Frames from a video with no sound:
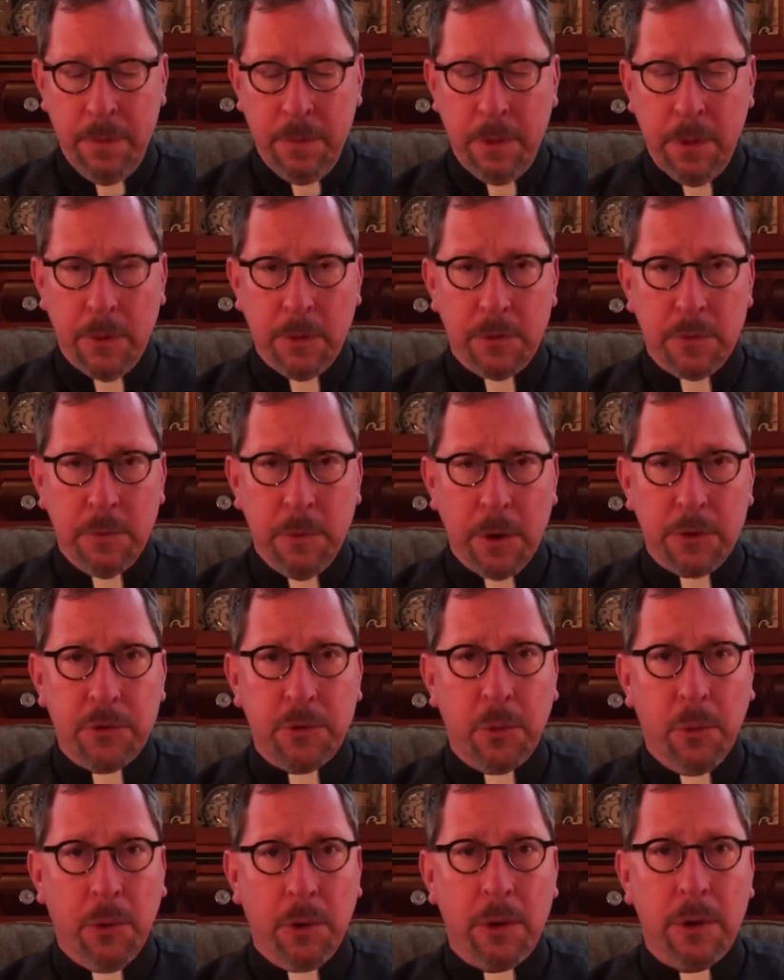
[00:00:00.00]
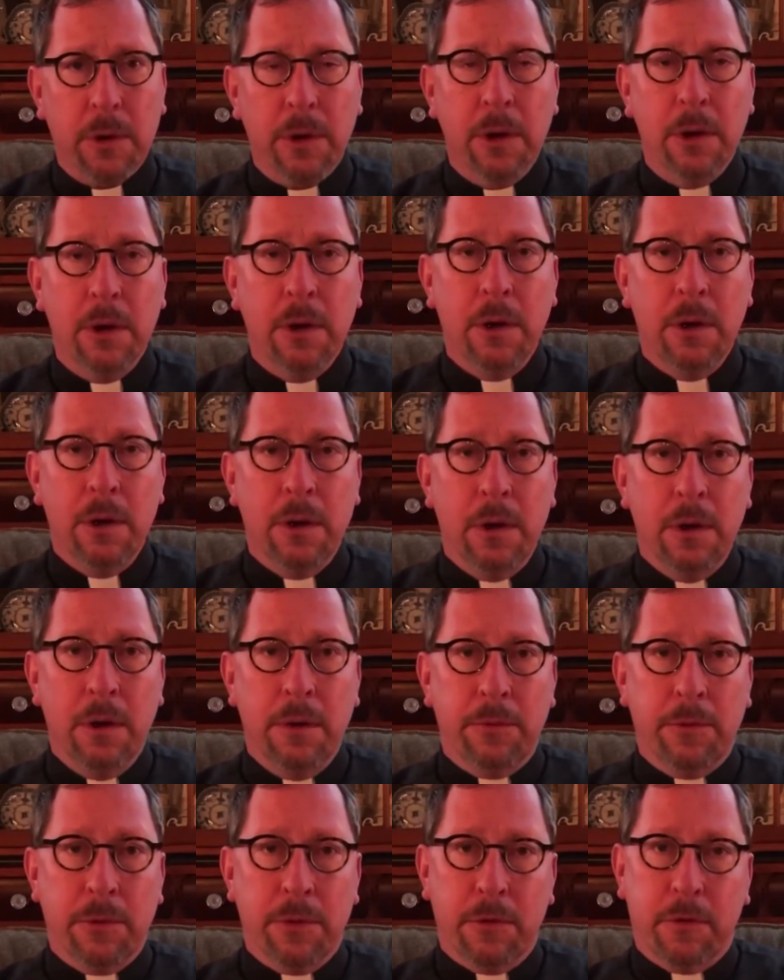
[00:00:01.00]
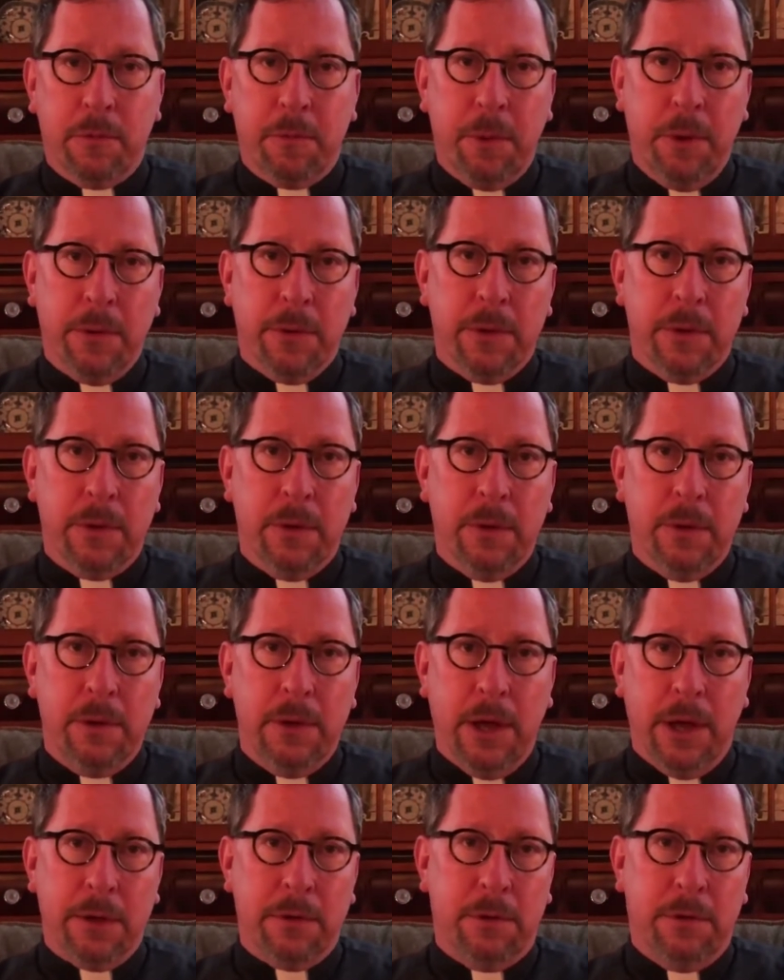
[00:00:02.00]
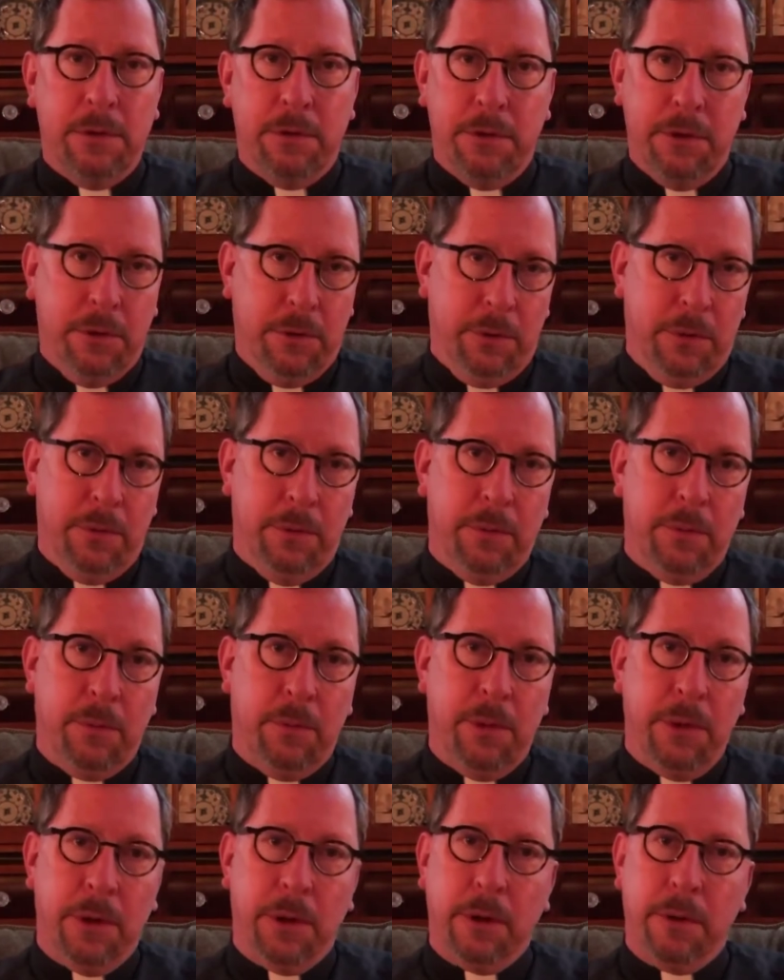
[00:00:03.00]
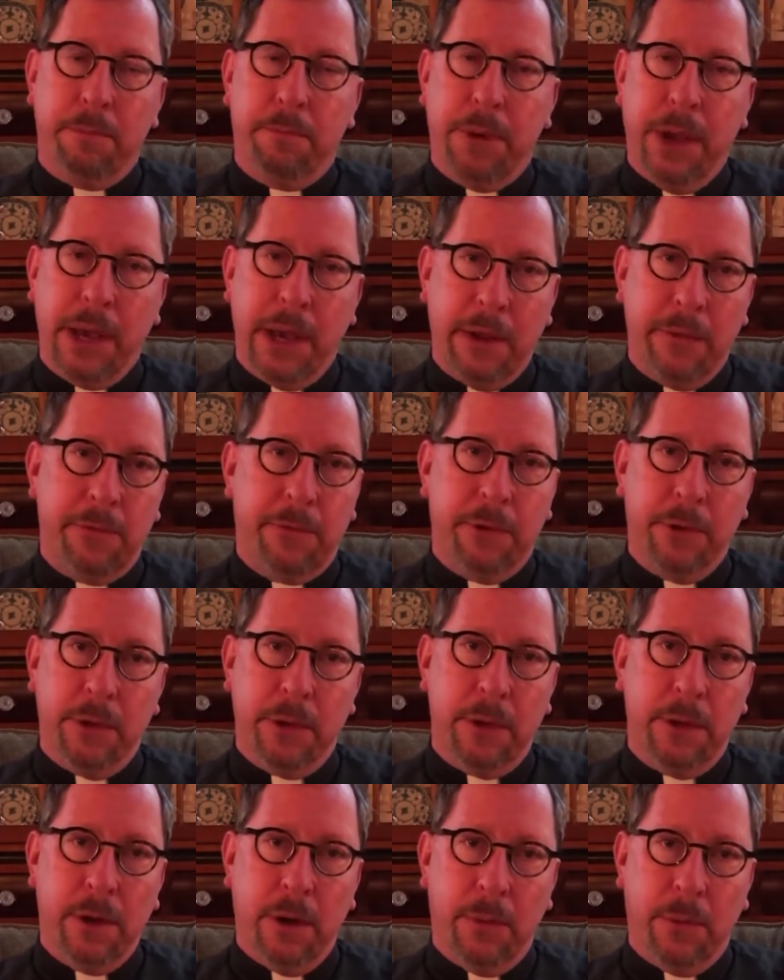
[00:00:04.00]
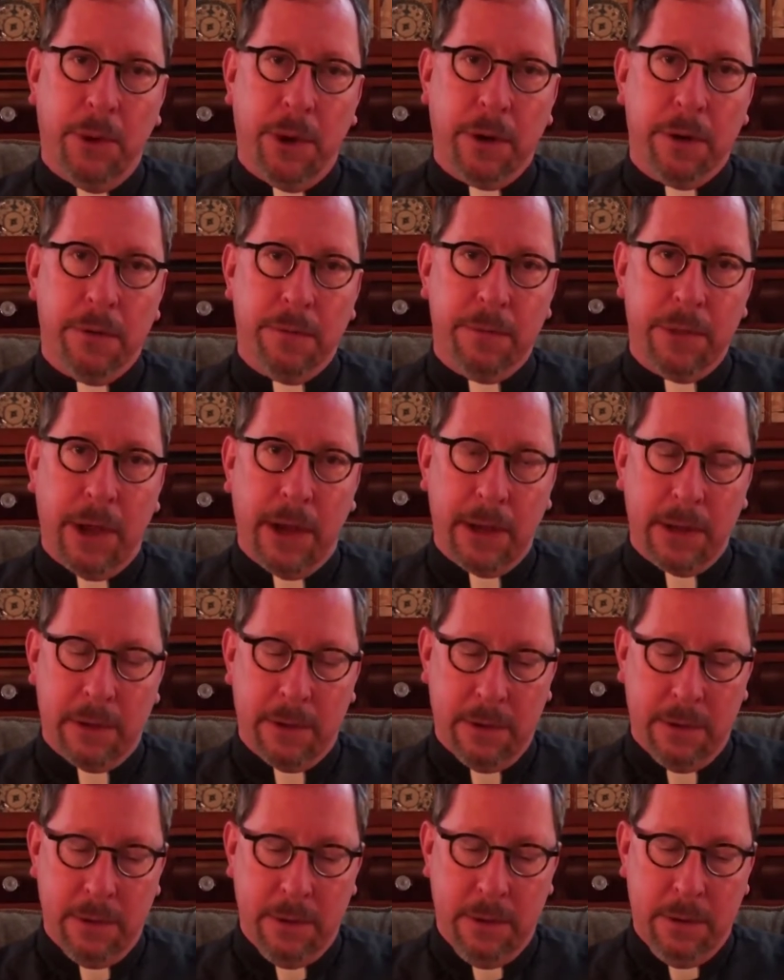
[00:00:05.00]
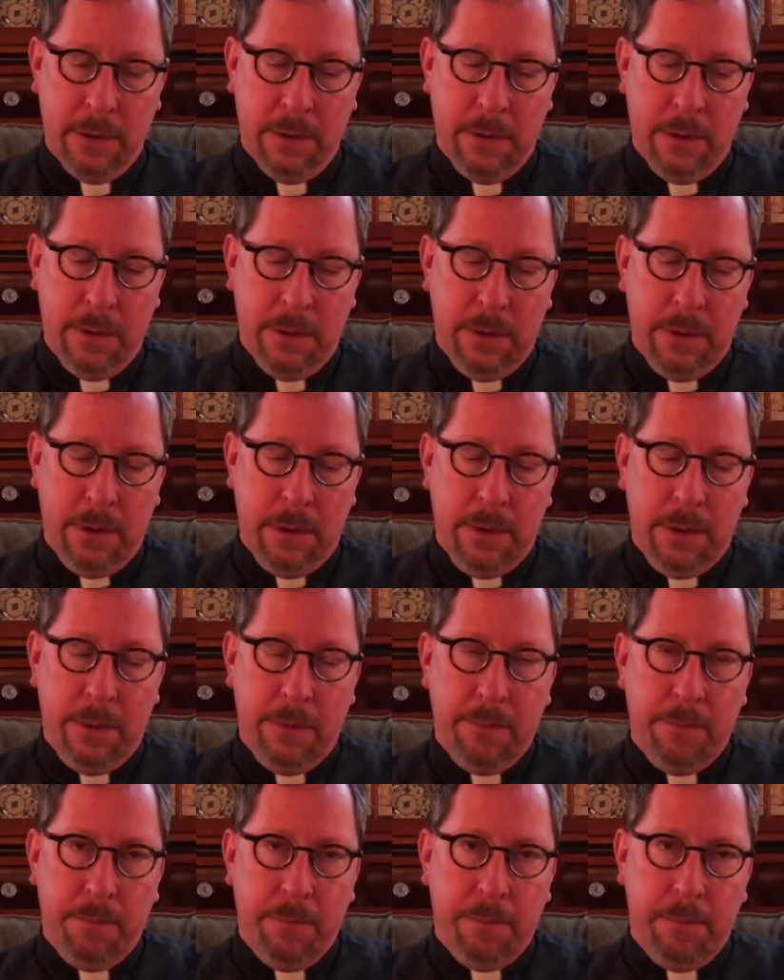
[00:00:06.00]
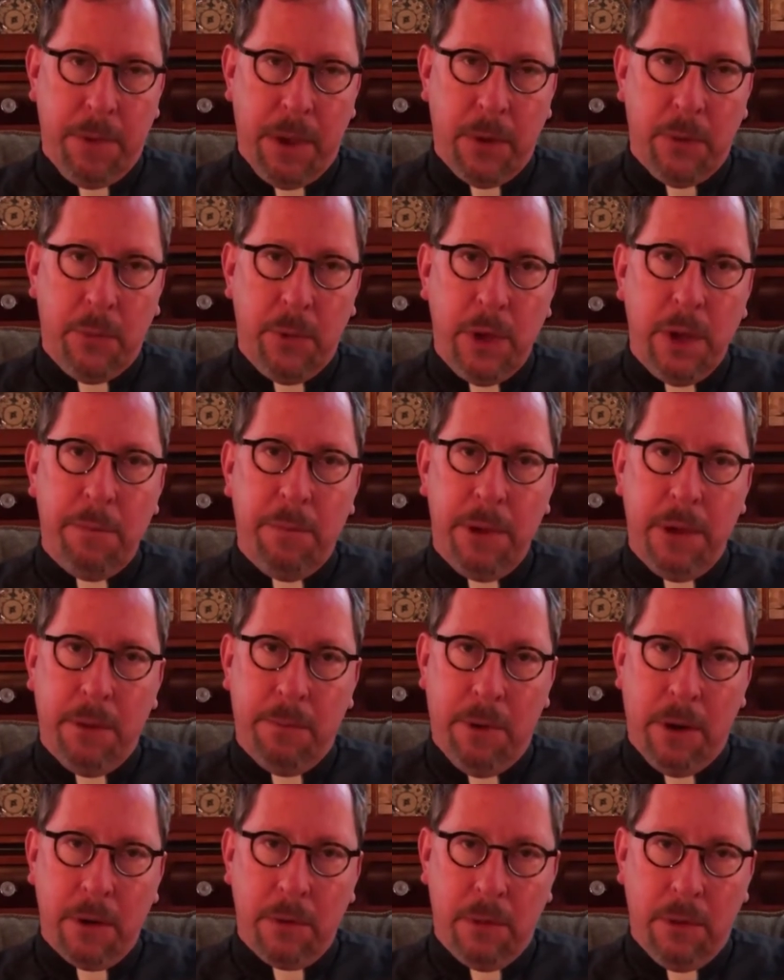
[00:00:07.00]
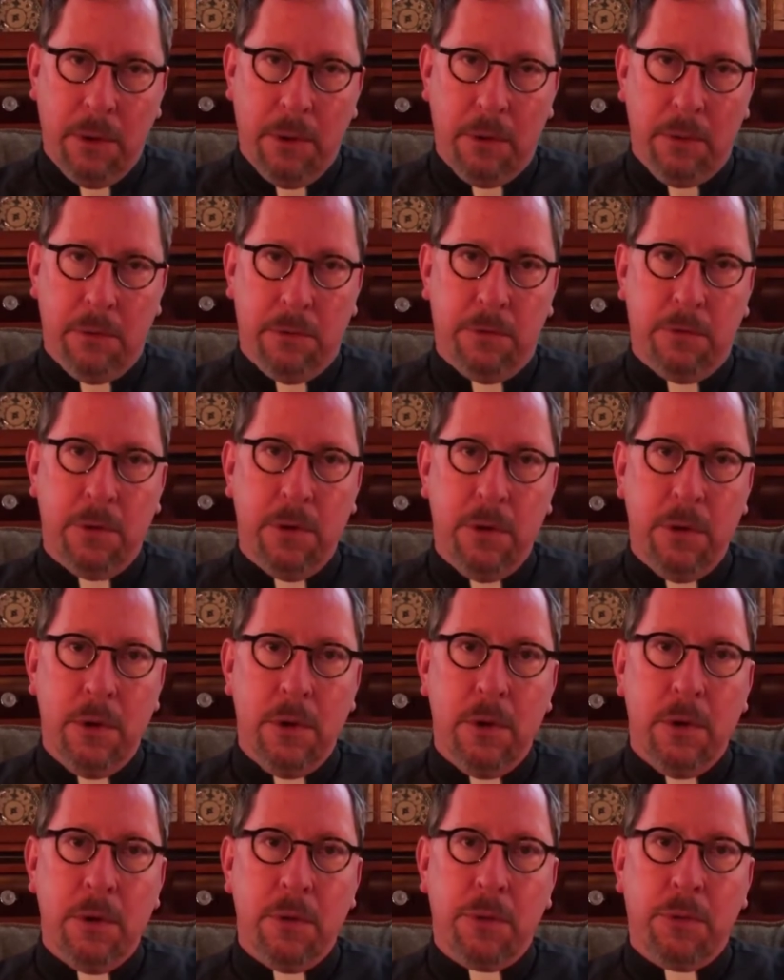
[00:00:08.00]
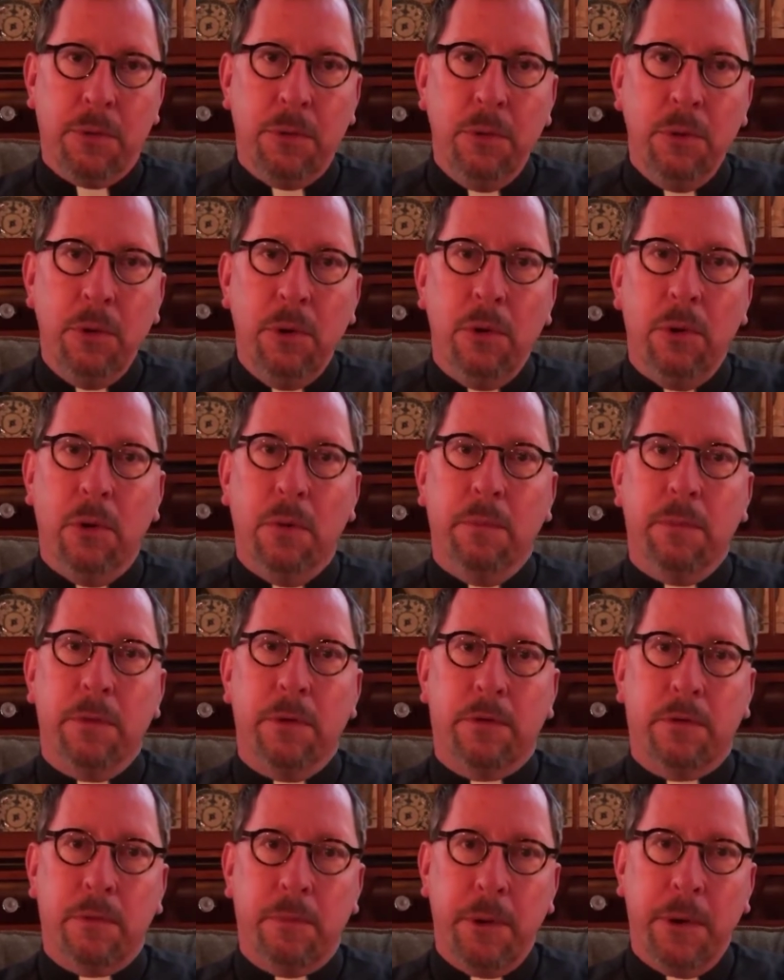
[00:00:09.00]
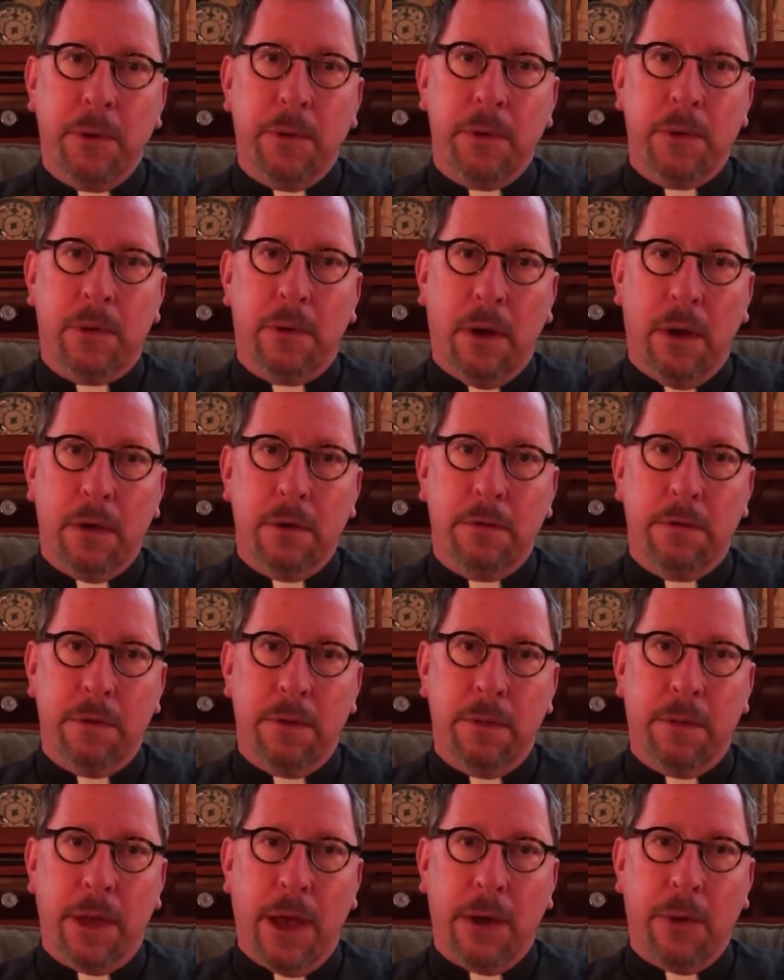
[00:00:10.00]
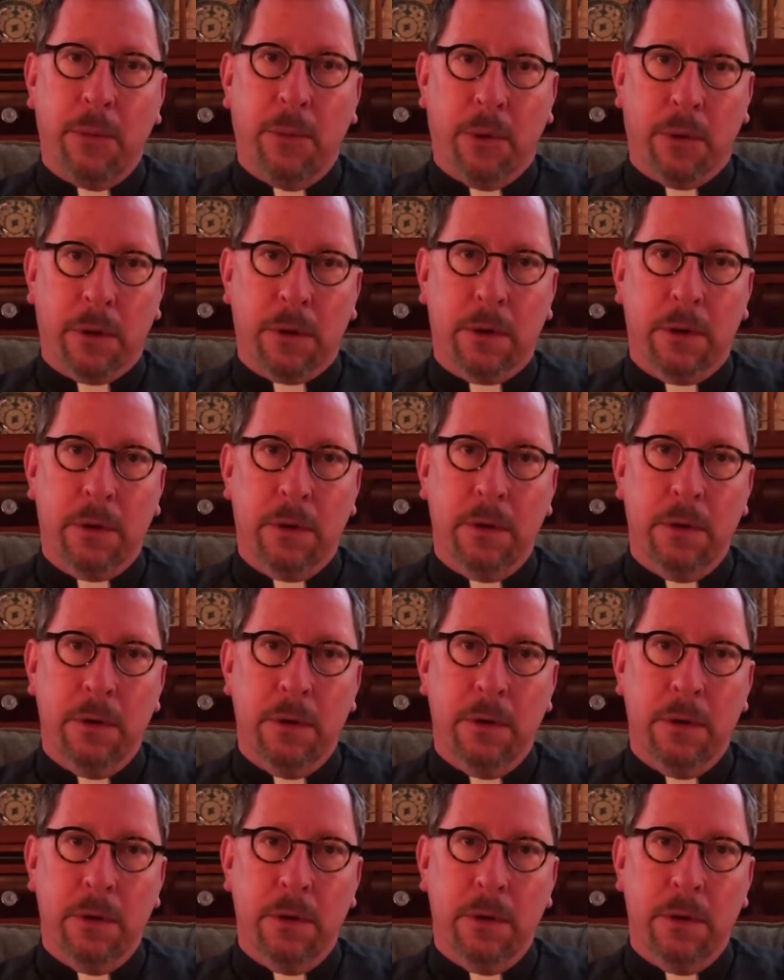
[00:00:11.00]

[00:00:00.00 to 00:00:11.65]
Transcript: There is much work for the Spirit yet to do. We are painfully aware of that. May we be among those through whom the Spirit does that work,